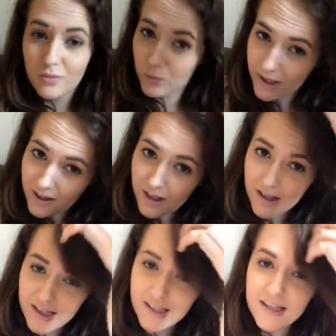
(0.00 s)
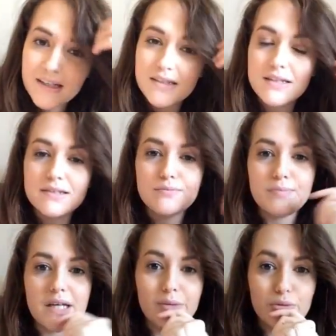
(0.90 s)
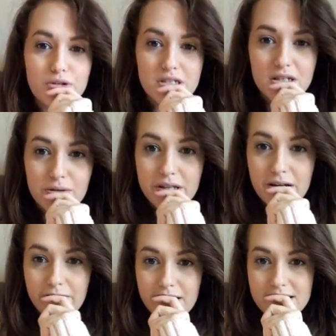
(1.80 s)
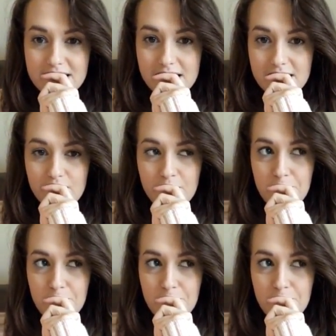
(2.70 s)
Will I be able to deal with anorexia?